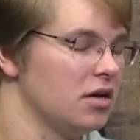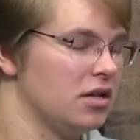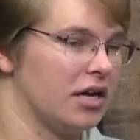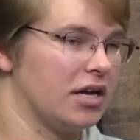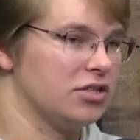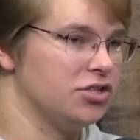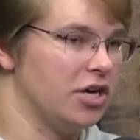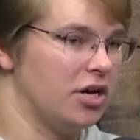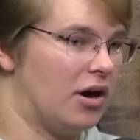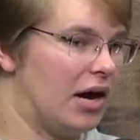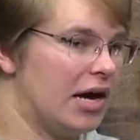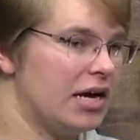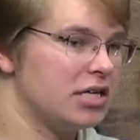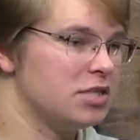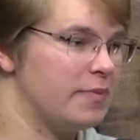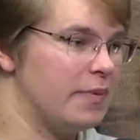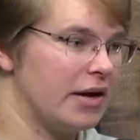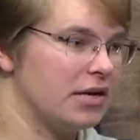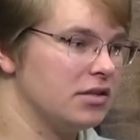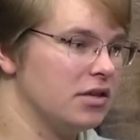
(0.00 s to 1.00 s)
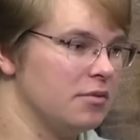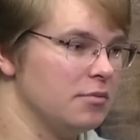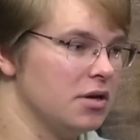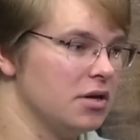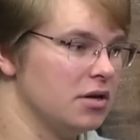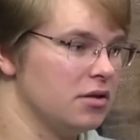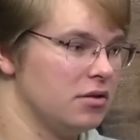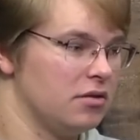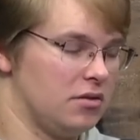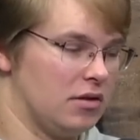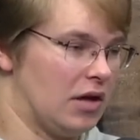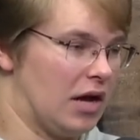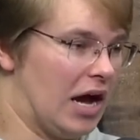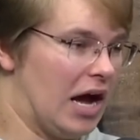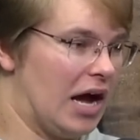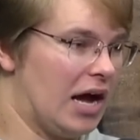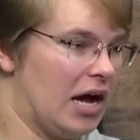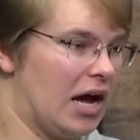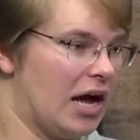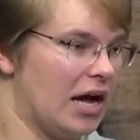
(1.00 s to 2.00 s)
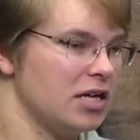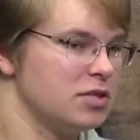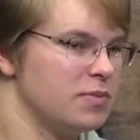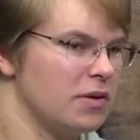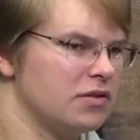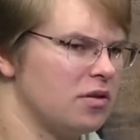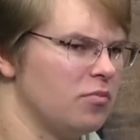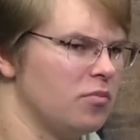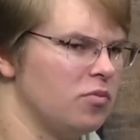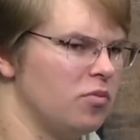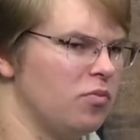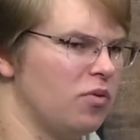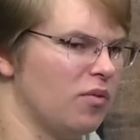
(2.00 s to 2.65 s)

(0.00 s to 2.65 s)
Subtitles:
Gio, I expect them to